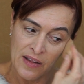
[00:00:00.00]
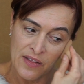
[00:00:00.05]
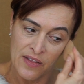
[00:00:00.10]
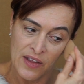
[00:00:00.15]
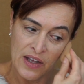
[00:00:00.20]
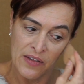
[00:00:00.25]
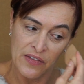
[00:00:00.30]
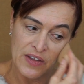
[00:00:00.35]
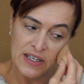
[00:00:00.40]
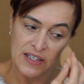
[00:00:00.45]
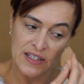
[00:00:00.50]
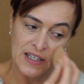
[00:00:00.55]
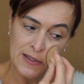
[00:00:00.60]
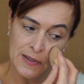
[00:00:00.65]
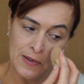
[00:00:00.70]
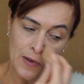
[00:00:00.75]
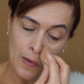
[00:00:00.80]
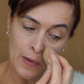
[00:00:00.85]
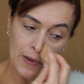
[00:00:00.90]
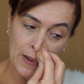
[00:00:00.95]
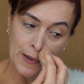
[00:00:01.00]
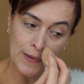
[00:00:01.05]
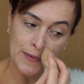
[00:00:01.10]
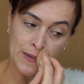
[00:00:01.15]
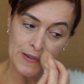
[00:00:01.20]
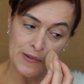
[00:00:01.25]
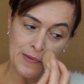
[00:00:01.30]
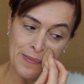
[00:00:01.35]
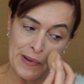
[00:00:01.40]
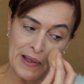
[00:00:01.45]
that this is not
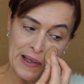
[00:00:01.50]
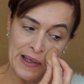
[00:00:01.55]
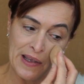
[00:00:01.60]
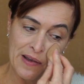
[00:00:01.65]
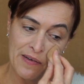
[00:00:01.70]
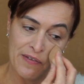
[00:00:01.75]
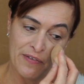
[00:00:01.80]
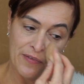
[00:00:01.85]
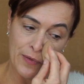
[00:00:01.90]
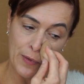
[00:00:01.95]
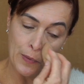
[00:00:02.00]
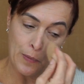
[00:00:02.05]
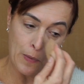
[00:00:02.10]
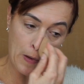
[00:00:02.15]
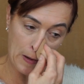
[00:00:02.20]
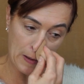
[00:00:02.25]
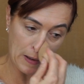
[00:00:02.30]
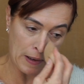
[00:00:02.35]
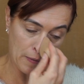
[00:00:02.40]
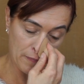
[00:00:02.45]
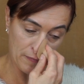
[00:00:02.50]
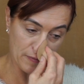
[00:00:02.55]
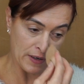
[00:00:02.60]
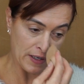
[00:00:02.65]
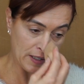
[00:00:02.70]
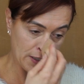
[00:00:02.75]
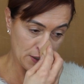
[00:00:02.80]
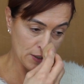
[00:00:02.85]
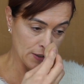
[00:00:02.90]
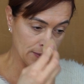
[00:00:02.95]
going to be full
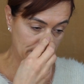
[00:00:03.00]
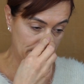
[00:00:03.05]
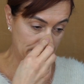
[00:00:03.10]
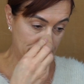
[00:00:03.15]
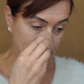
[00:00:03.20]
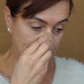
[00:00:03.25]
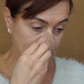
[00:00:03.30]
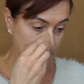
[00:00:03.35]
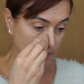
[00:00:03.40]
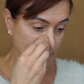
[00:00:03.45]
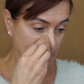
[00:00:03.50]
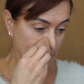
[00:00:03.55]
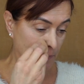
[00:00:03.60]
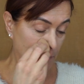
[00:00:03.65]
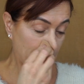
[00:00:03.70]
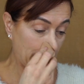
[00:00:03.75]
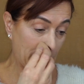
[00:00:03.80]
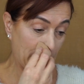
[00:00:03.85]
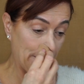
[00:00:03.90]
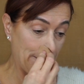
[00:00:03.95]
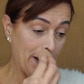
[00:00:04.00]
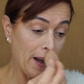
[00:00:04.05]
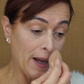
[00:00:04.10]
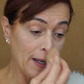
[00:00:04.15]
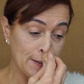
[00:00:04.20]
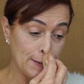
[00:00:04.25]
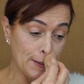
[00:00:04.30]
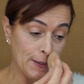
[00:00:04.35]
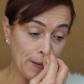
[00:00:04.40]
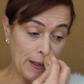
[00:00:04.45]
coverage but
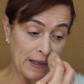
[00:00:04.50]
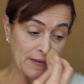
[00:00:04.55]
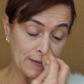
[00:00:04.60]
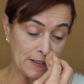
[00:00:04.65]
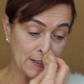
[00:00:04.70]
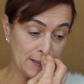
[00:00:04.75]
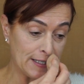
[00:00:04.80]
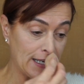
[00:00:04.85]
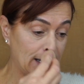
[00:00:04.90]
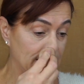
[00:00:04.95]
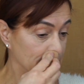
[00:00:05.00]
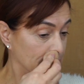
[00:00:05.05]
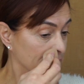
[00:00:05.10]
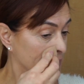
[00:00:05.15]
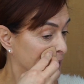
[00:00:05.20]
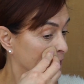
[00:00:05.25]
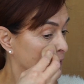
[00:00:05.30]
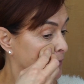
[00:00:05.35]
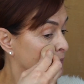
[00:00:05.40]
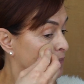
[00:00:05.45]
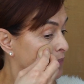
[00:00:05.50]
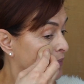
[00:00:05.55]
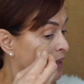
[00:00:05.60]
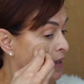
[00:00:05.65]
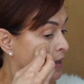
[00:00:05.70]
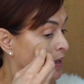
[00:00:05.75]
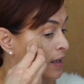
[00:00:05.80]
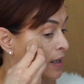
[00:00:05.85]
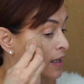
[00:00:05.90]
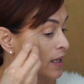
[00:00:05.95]
I do have to say to you
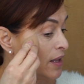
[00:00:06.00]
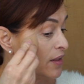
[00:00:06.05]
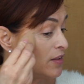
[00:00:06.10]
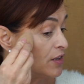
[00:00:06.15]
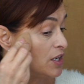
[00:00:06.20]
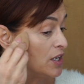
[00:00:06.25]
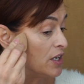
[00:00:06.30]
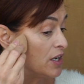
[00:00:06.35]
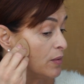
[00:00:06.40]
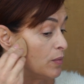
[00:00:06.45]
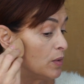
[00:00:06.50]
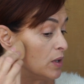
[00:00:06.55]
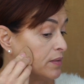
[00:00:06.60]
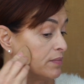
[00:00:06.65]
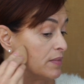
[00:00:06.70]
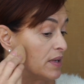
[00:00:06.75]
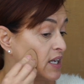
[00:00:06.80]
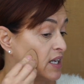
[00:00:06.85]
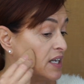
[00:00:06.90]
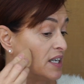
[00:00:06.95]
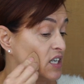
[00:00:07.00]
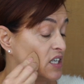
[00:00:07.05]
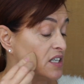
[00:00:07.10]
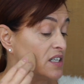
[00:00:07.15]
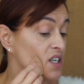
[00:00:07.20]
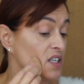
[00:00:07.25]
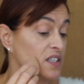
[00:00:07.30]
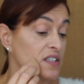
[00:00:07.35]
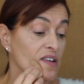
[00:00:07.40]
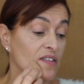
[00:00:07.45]
you know what it
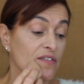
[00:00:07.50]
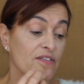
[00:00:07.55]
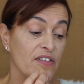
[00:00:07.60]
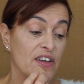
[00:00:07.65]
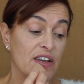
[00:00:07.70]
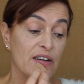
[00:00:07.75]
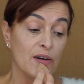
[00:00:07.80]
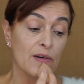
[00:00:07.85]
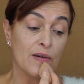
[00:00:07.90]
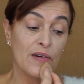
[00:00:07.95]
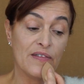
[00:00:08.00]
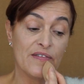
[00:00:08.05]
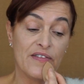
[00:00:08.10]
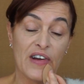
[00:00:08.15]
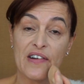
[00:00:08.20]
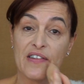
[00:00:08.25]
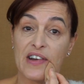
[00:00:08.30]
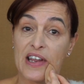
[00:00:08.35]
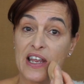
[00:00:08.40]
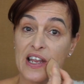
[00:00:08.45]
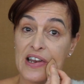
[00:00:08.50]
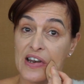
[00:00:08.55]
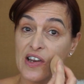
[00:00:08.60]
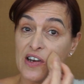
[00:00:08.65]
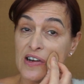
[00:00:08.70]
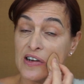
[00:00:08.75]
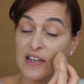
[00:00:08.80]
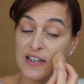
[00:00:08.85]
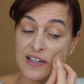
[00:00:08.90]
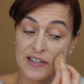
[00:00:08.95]
does feel very
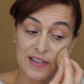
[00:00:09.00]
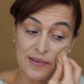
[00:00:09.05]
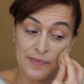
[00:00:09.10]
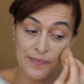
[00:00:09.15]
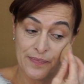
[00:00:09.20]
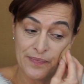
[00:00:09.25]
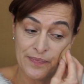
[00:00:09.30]
nice